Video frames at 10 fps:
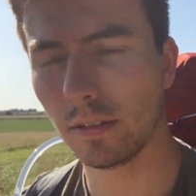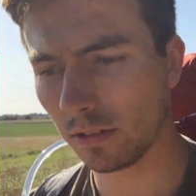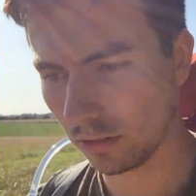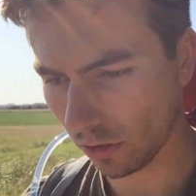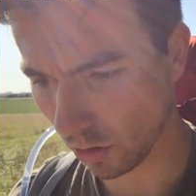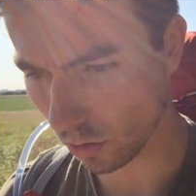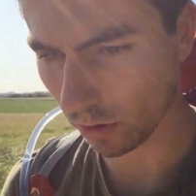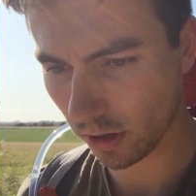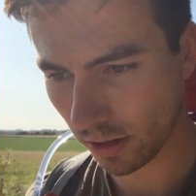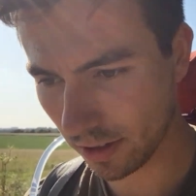So,
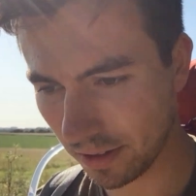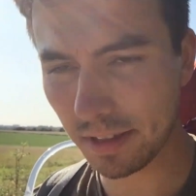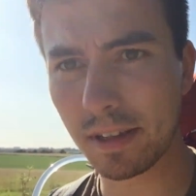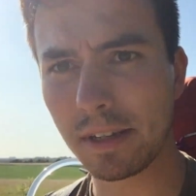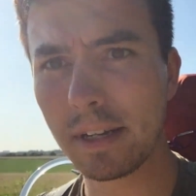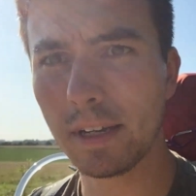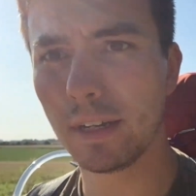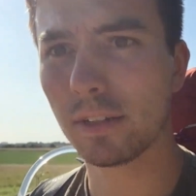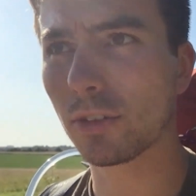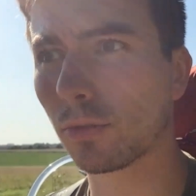
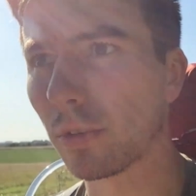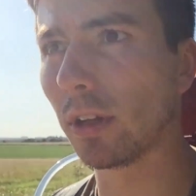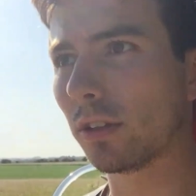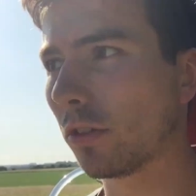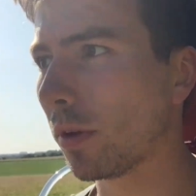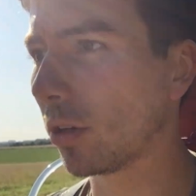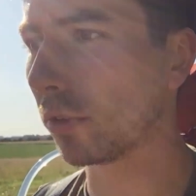just realised I've made a